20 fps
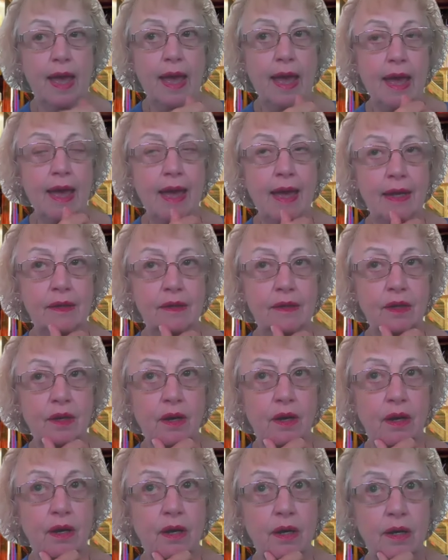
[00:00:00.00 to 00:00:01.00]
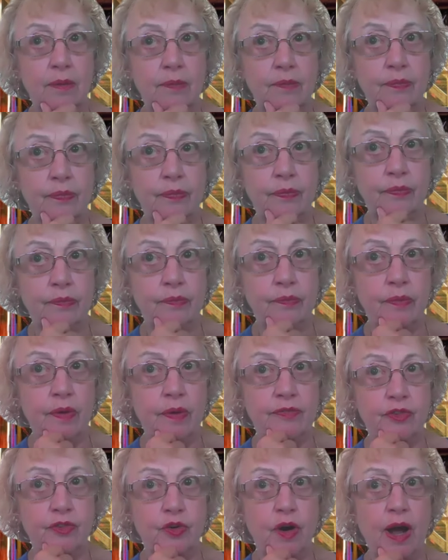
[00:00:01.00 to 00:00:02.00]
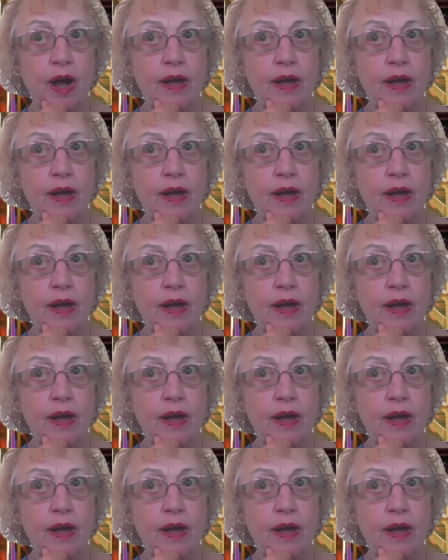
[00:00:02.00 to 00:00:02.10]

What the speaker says: And of course,